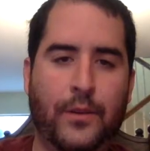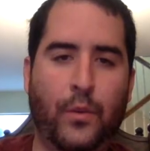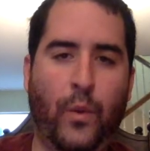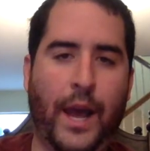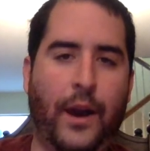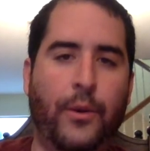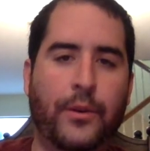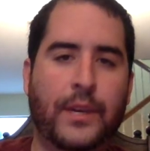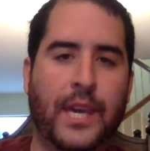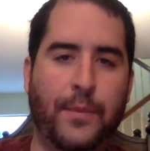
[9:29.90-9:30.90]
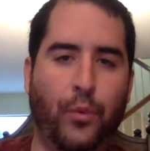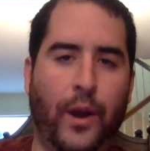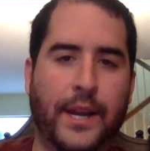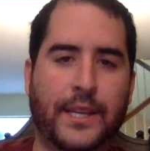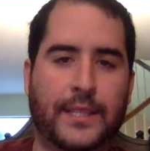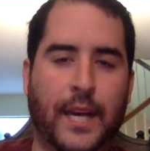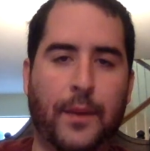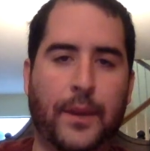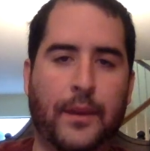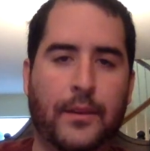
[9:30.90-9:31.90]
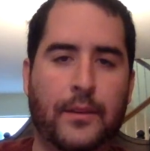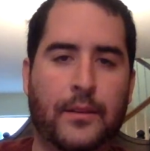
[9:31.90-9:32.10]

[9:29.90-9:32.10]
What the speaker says: Wow. Keep whining, Tommy.